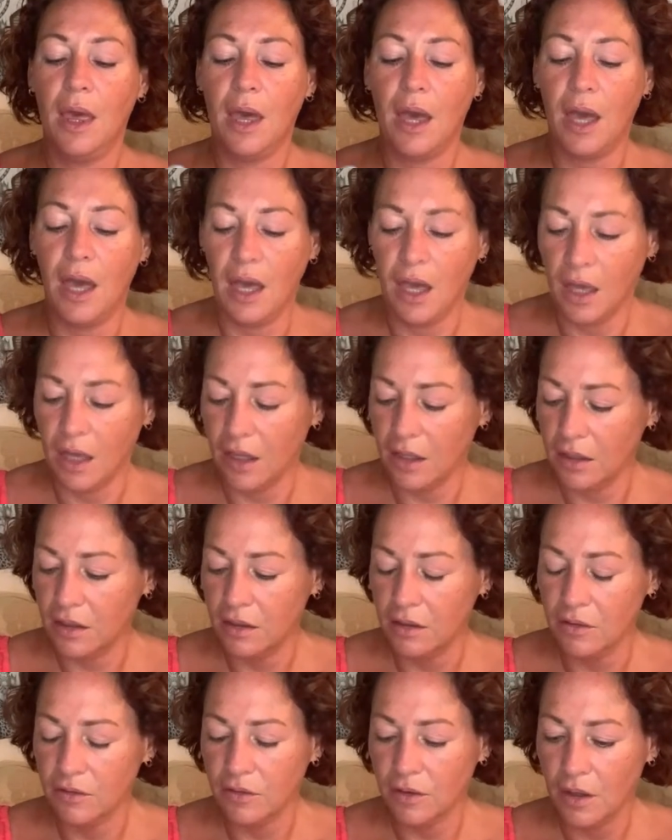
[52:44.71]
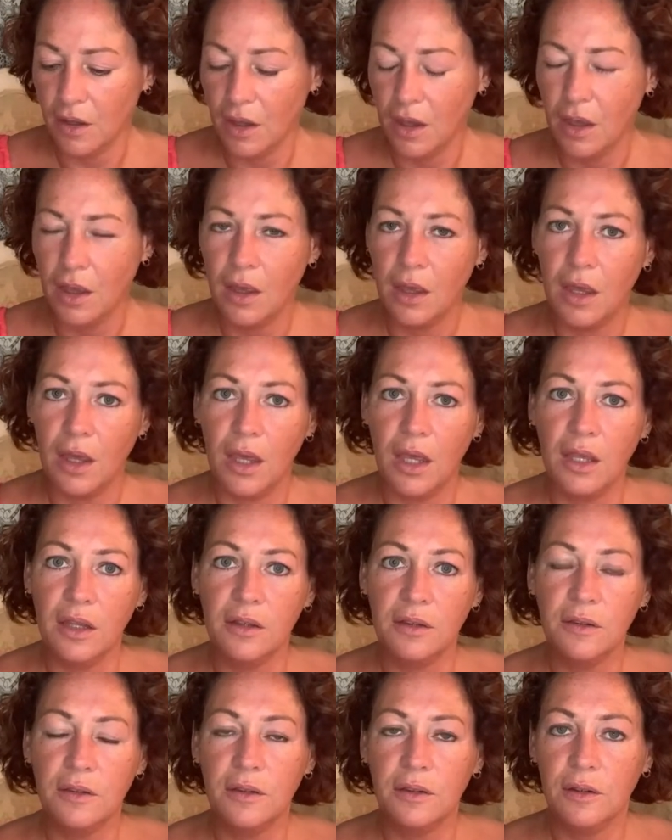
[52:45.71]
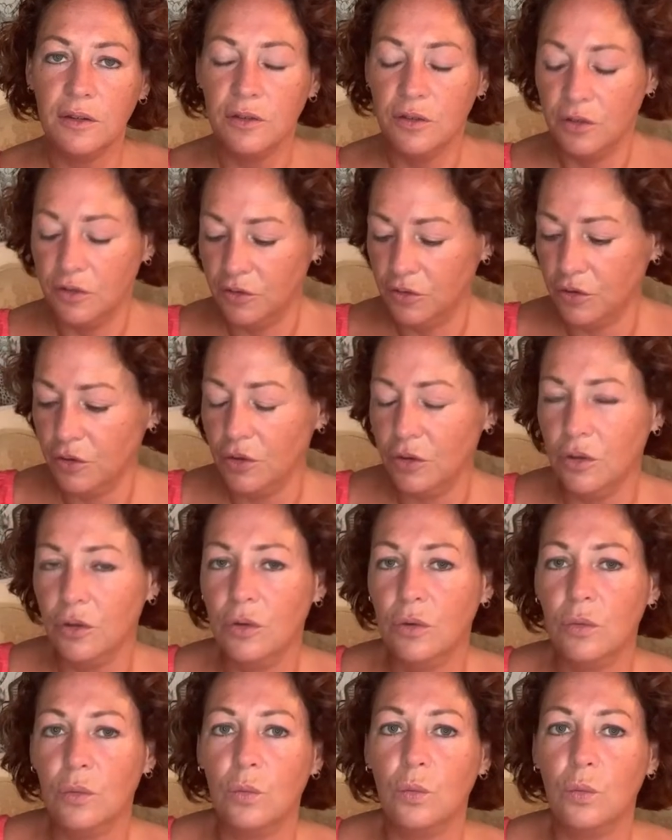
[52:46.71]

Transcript: and it's to do